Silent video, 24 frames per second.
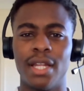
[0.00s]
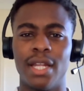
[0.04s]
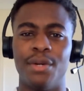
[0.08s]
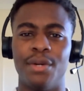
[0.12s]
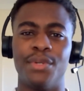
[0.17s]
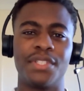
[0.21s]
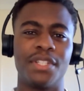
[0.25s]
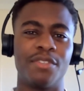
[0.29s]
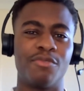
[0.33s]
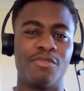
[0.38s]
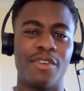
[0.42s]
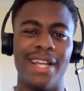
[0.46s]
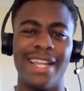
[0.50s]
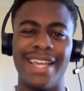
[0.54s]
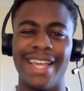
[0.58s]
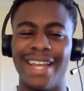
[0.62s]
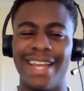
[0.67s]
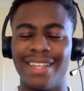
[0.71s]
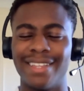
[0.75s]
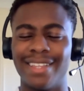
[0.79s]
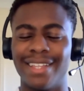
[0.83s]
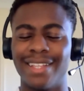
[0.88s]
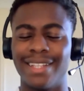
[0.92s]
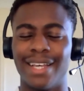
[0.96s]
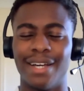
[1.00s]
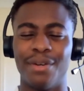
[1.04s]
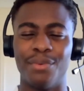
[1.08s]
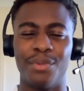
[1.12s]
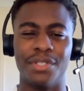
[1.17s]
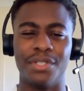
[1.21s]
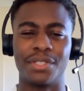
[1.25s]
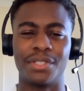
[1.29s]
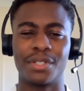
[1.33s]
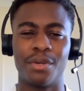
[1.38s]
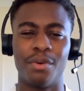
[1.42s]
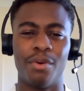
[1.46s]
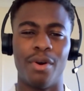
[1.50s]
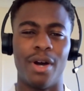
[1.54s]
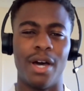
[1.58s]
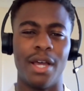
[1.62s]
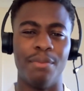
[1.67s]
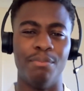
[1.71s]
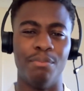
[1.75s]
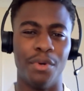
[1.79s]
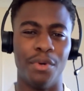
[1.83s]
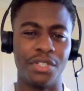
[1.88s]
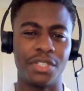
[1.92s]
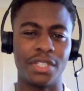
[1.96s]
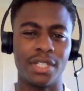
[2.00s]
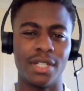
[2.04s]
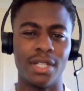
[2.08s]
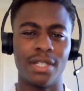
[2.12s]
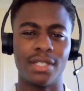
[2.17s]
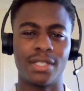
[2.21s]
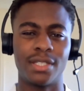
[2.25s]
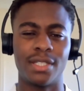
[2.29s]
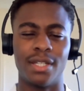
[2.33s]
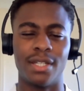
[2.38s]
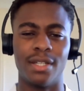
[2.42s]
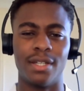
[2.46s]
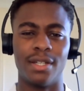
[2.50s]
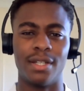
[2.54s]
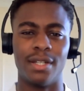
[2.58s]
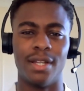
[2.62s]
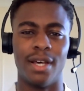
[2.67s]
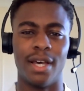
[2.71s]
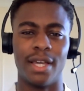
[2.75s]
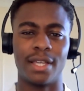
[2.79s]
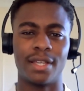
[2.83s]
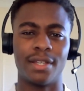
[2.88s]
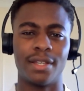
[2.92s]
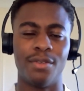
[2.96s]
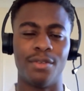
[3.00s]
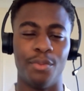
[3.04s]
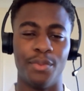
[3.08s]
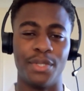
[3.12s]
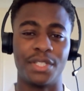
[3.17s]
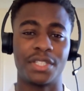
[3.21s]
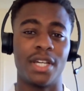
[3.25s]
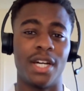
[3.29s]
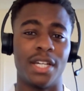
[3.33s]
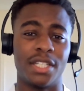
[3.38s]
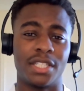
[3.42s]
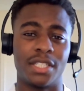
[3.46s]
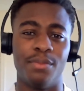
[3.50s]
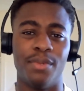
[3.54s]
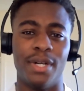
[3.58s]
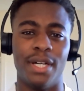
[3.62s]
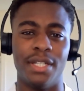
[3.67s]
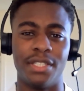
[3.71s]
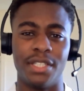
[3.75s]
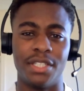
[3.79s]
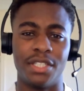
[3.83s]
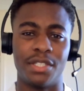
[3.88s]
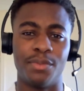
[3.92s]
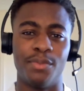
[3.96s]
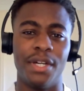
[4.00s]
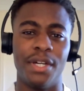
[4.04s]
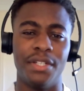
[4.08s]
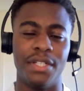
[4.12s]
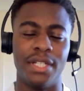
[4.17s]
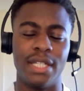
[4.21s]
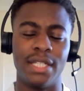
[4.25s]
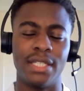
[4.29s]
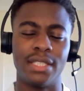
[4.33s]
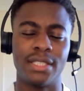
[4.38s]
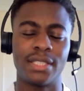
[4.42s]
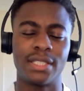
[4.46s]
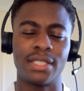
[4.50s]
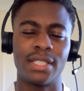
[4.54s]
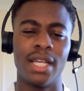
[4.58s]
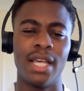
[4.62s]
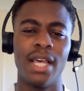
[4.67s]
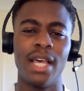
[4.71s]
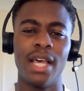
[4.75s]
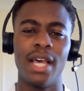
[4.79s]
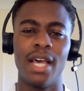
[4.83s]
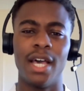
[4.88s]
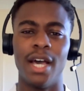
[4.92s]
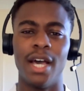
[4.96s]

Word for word: there wasn't really anything that was quite modular to like almost customize it to my own needs.